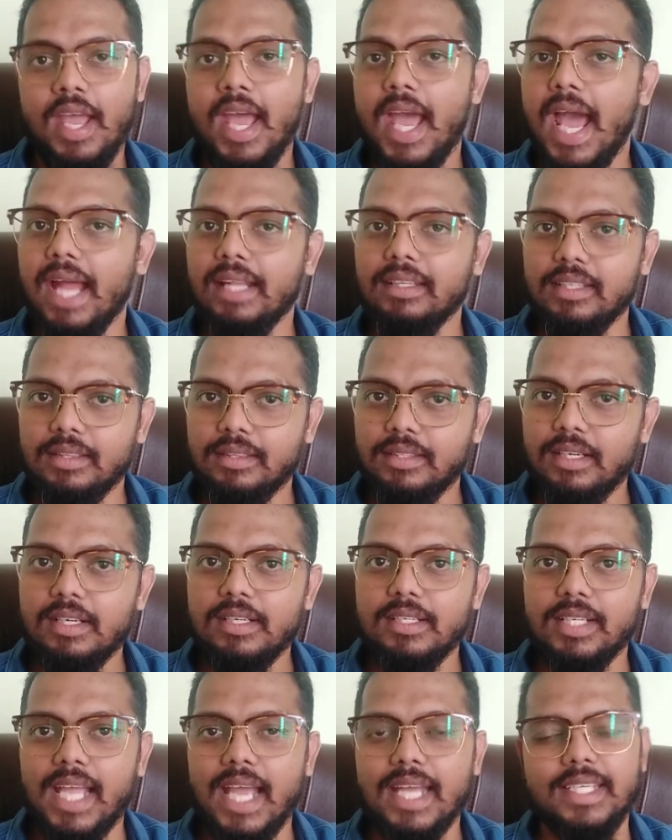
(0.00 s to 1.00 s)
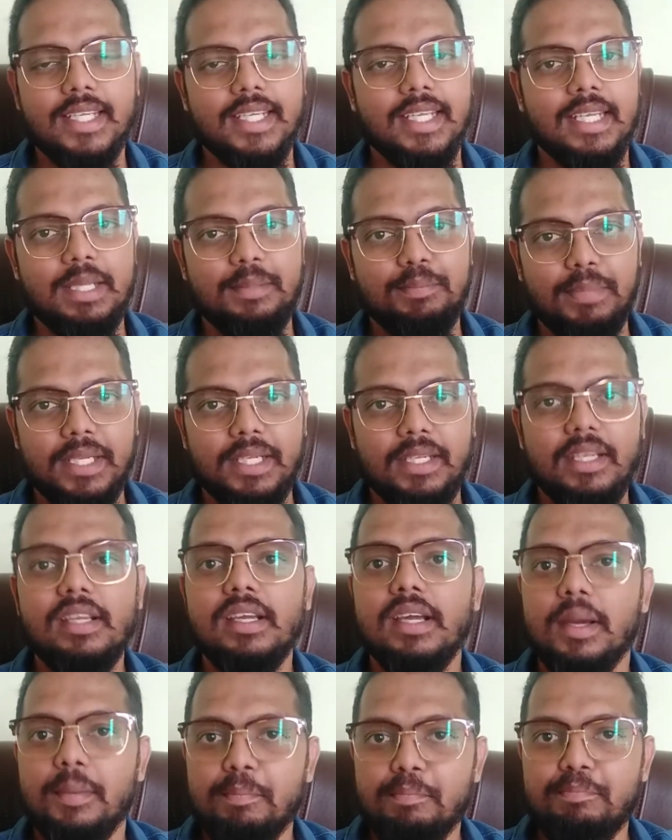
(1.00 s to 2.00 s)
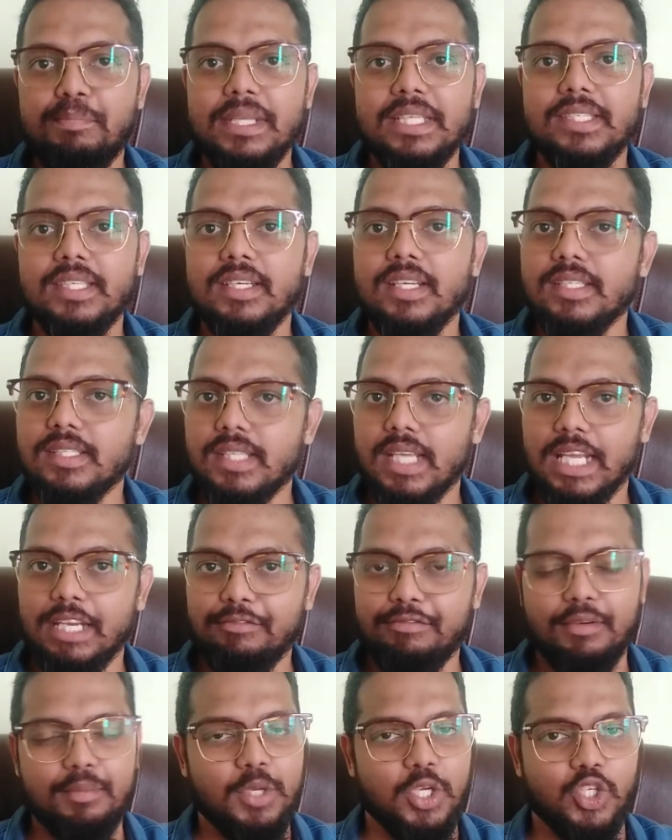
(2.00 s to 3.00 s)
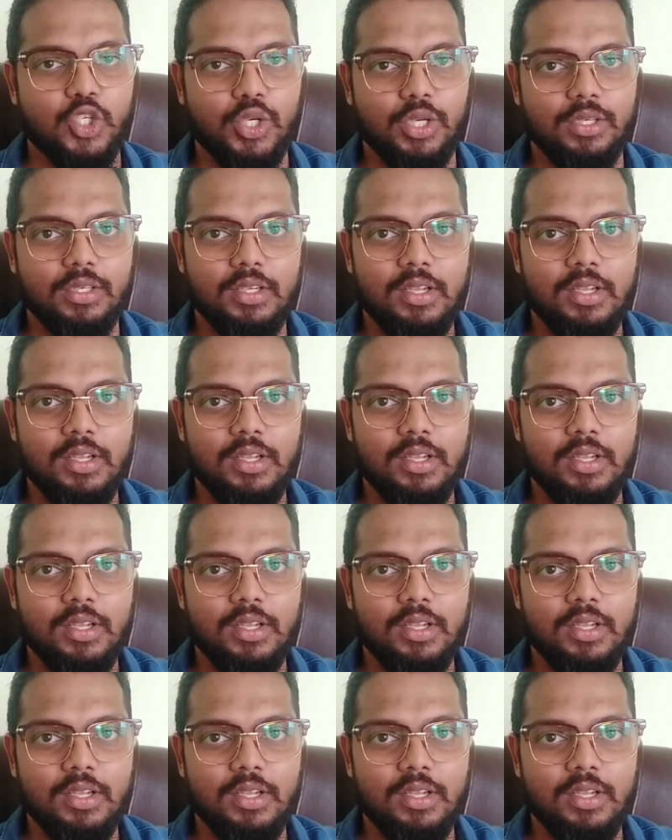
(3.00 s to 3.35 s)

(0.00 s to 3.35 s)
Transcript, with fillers: and the third category being business information.